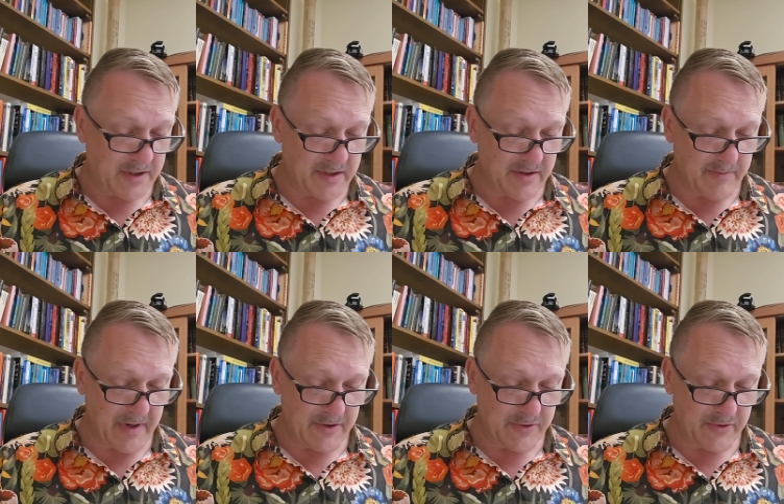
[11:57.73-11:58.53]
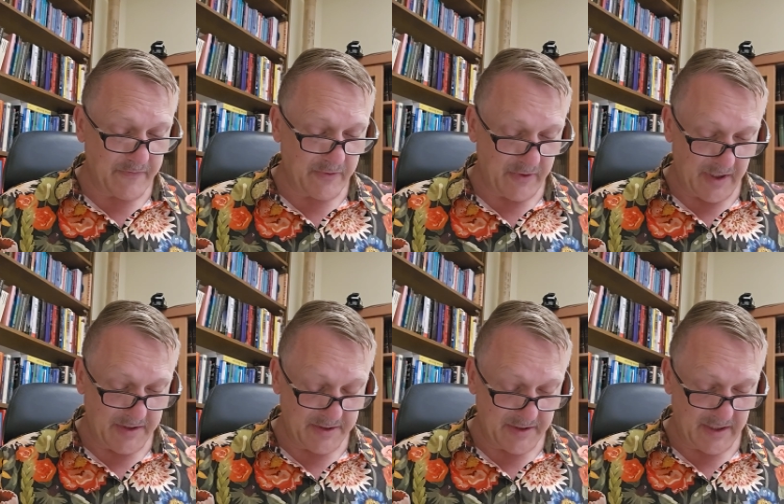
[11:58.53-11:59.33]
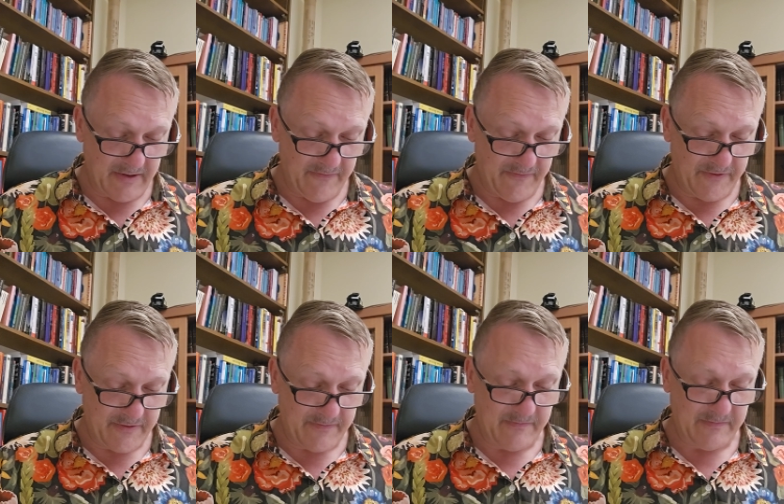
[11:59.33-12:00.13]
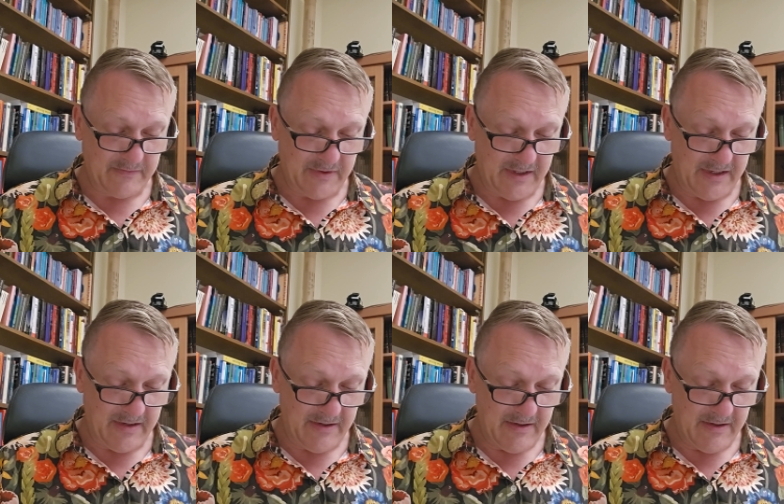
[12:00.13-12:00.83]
to the measure of Christ's gift. Okay?